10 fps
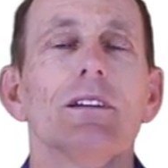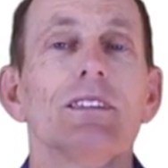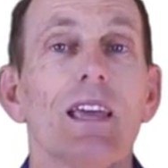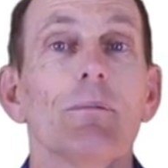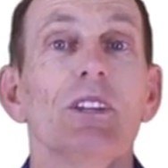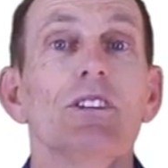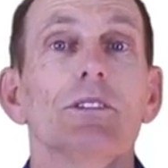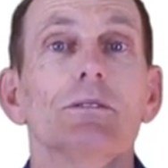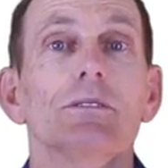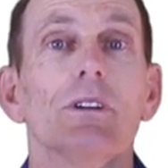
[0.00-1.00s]
Sam and
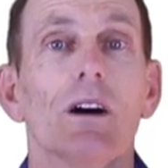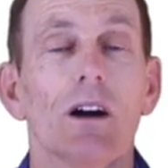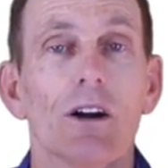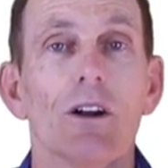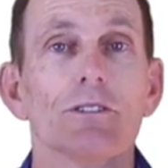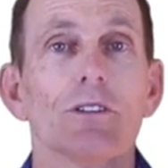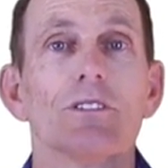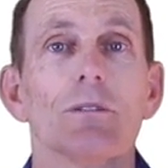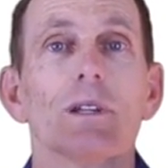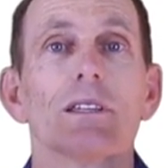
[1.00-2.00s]
Hugh are also
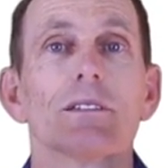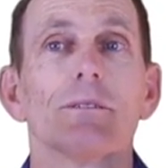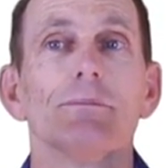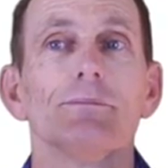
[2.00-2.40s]
siblings.